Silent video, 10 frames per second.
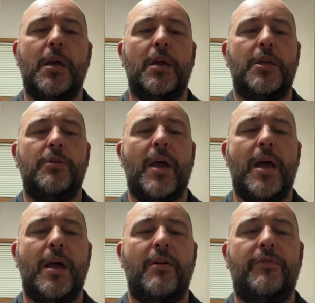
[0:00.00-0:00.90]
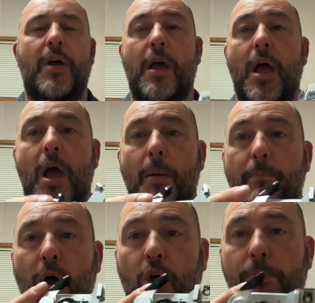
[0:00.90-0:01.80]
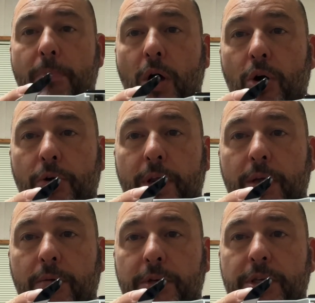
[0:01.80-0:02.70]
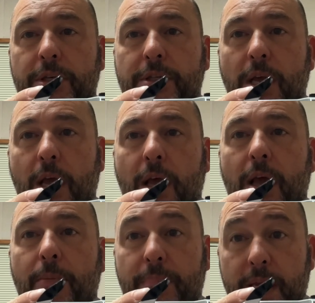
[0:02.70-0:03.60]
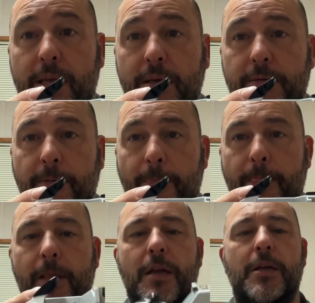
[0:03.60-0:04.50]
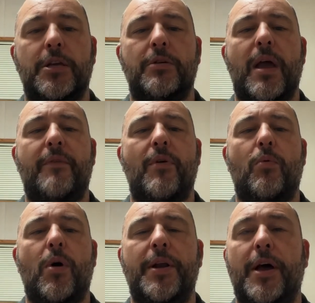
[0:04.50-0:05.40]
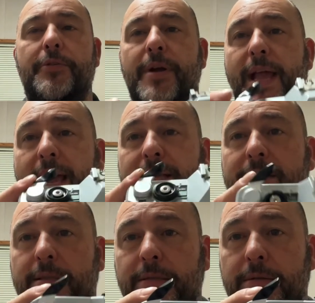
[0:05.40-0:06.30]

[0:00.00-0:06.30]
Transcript: You have bulb mode, which is B. You have 100X